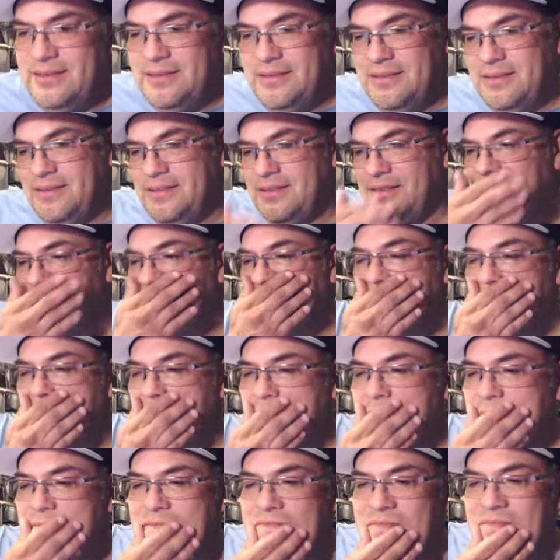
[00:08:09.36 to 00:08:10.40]
yeah, most
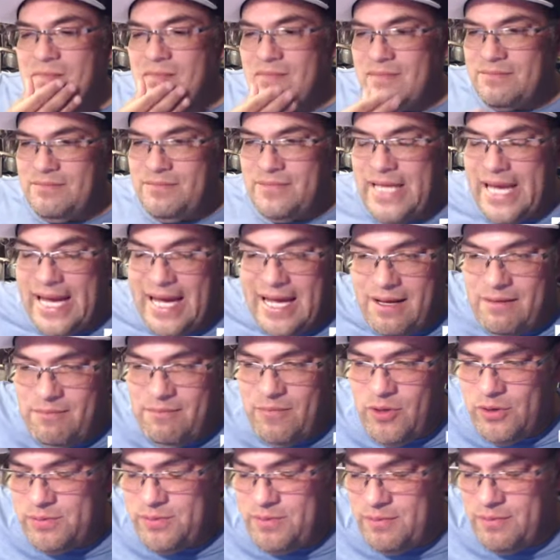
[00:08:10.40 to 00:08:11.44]
most most
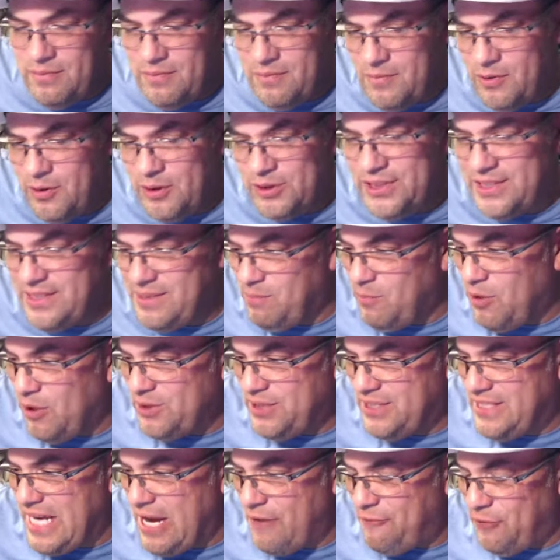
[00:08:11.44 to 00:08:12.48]
definitely. Look, real quick,
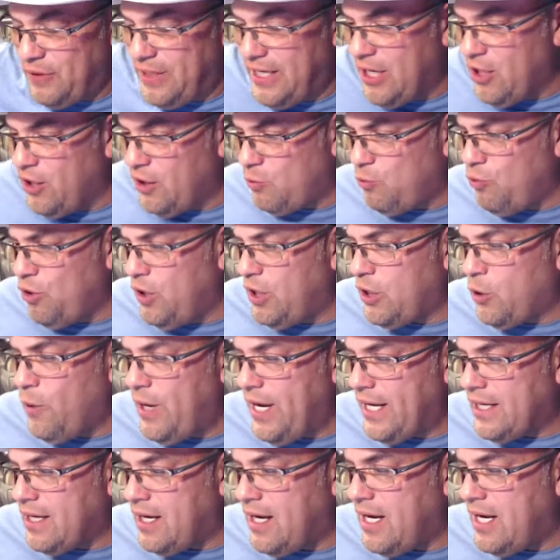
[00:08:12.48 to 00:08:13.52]
uh,
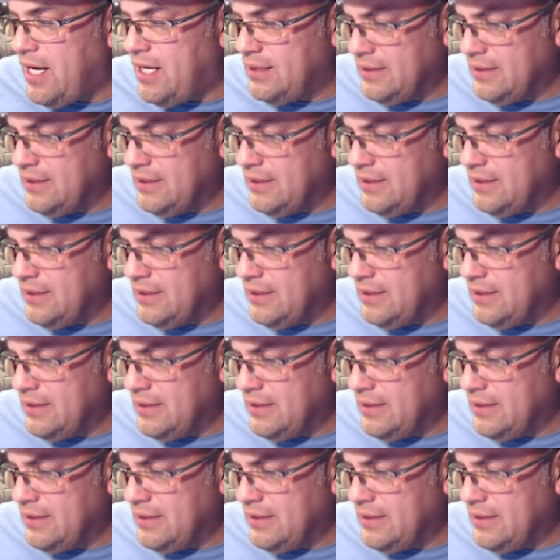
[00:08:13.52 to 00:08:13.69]
one of our